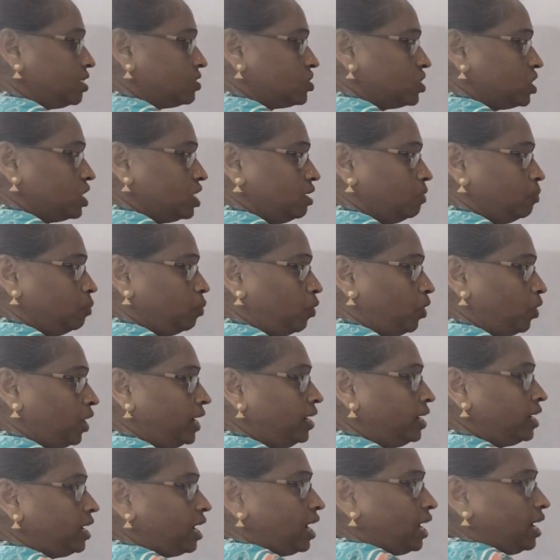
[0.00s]
electrical
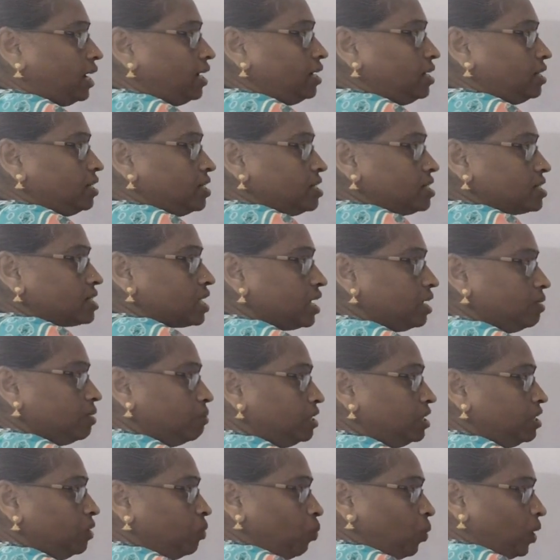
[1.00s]
point, and this can
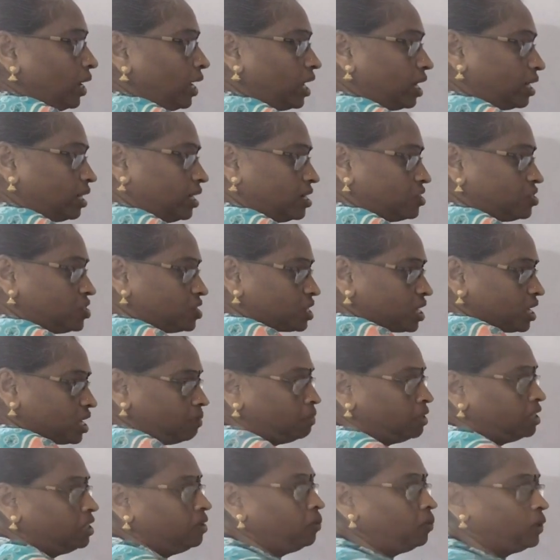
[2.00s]
be the wire, edges
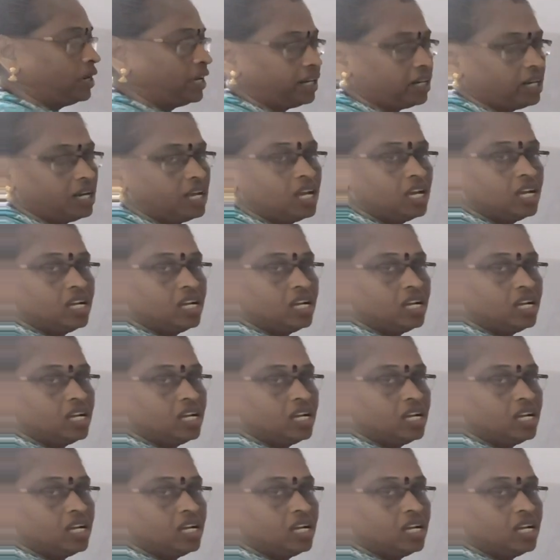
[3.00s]
can be the wire.